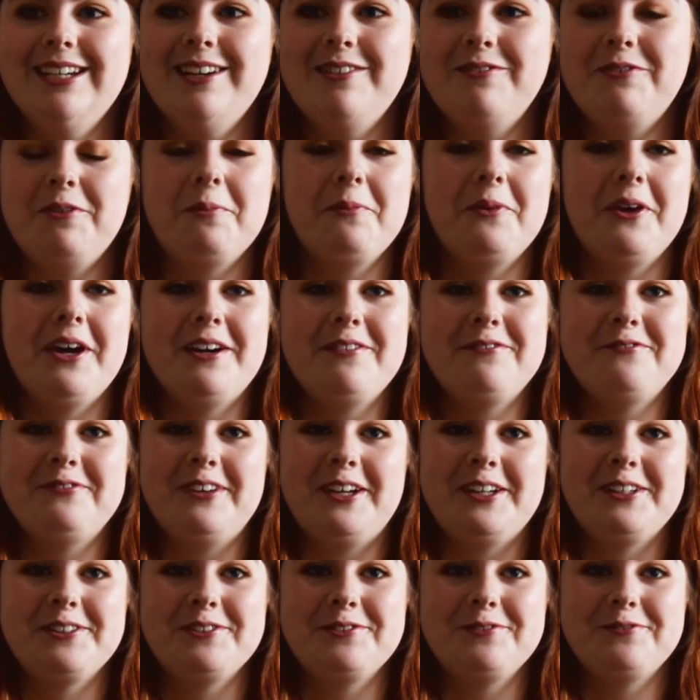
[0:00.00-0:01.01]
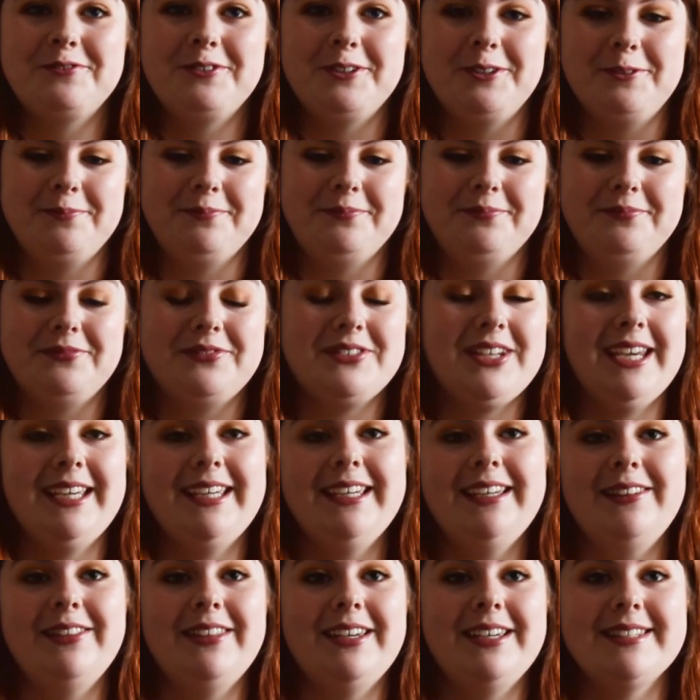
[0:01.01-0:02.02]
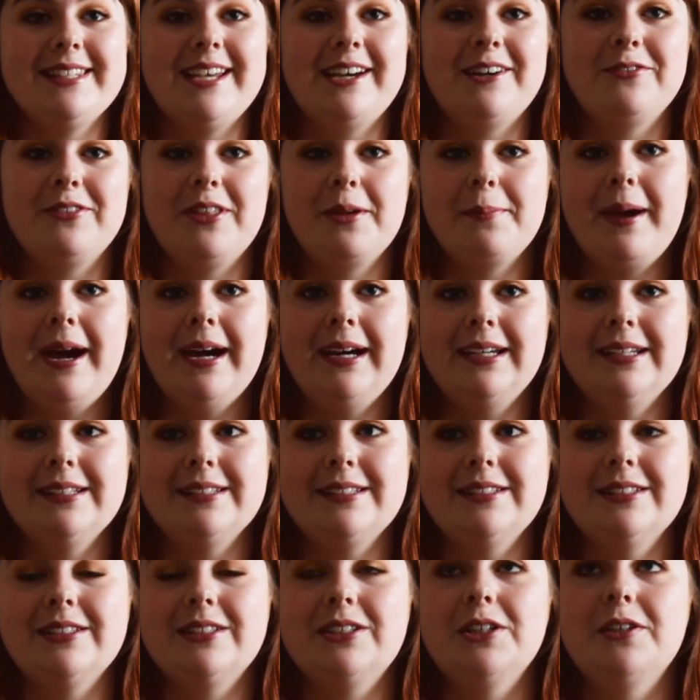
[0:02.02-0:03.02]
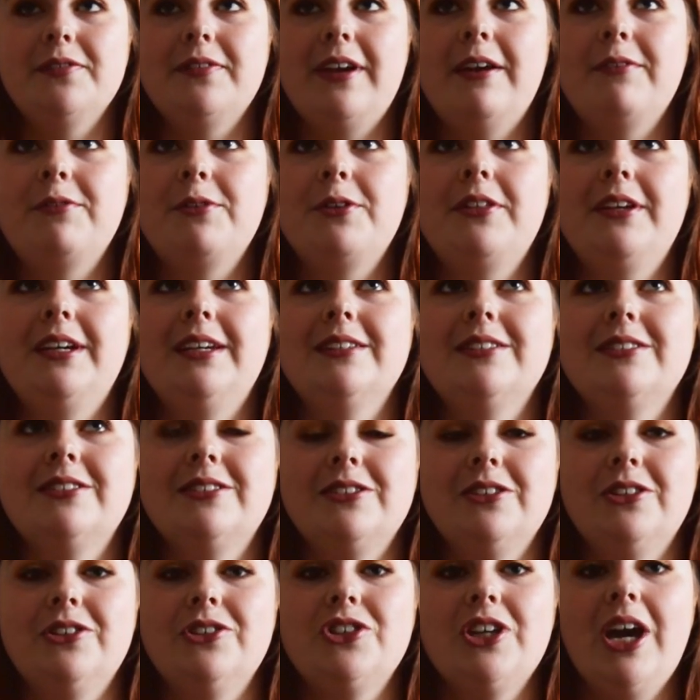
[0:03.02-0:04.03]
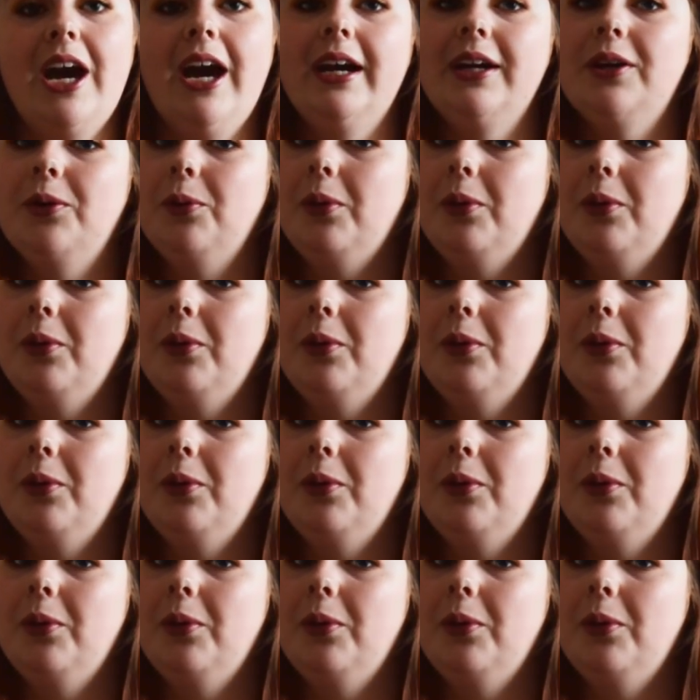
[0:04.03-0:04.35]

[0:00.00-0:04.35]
from what I felt from taking things out of their packets and stuff, everything is such high